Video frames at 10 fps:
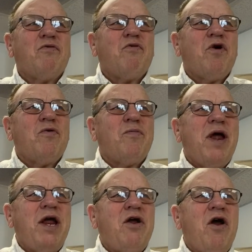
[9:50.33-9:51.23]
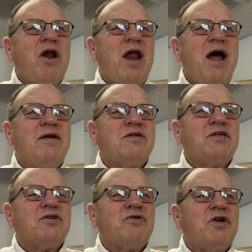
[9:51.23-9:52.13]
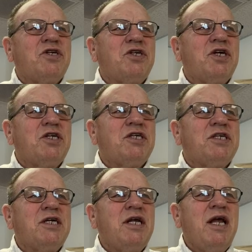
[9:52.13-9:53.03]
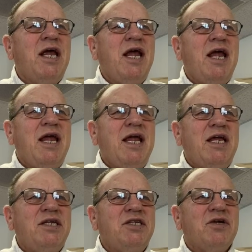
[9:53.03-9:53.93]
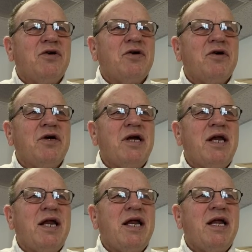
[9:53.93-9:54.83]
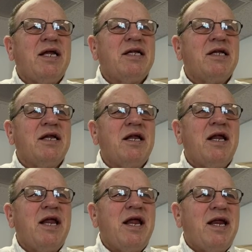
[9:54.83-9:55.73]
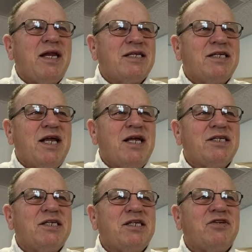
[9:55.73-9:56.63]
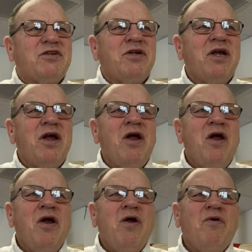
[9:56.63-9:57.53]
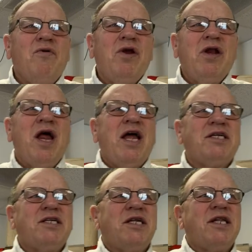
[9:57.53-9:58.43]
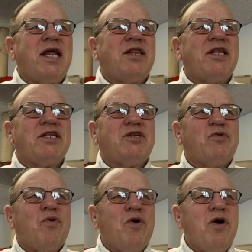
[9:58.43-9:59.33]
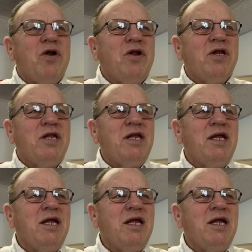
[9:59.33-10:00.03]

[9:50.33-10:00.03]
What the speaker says: will make our lives as Christians easier, in a sense, is realizing that this world,